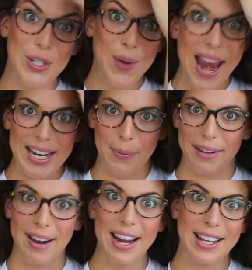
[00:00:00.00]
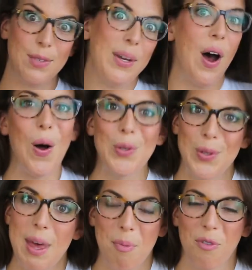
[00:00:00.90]
do anyway, right? Because we all
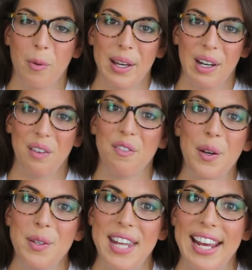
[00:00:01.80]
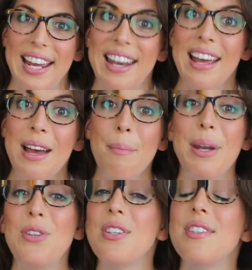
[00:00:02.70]
do that before we get our photo taken, but
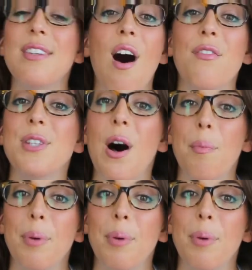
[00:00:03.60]
it just solves all